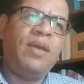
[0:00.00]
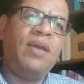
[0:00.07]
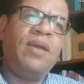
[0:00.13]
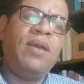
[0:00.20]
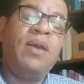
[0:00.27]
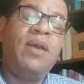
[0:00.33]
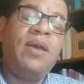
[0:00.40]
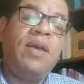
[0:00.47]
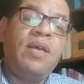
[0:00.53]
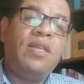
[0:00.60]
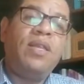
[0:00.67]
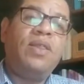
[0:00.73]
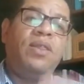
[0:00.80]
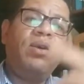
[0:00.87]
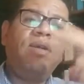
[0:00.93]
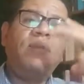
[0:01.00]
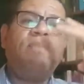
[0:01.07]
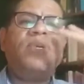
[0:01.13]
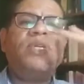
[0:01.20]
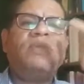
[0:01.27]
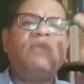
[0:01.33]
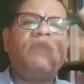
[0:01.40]
The third
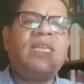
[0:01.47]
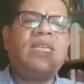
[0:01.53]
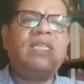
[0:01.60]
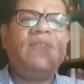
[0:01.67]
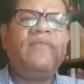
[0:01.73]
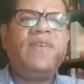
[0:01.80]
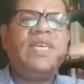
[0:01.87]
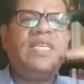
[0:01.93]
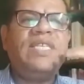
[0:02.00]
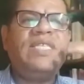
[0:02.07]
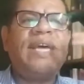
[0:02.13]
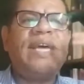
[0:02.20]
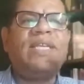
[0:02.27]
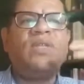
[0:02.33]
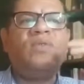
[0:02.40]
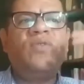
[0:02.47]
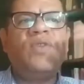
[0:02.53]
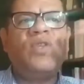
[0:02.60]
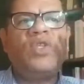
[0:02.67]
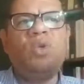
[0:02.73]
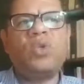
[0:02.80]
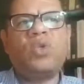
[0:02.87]
perspective is that of the social
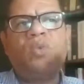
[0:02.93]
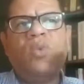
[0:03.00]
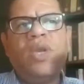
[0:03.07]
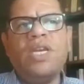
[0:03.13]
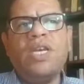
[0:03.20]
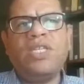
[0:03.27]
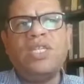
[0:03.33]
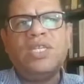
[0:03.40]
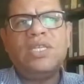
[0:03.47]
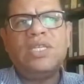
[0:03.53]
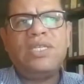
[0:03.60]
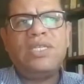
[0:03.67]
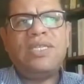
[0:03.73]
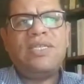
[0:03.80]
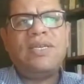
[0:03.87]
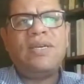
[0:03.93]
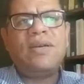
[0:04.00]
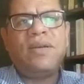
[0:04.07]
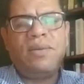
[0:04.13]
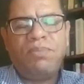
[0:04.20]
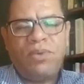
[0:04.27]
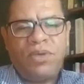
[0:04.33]
relations
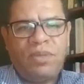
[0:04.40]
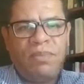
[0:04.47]
perspective.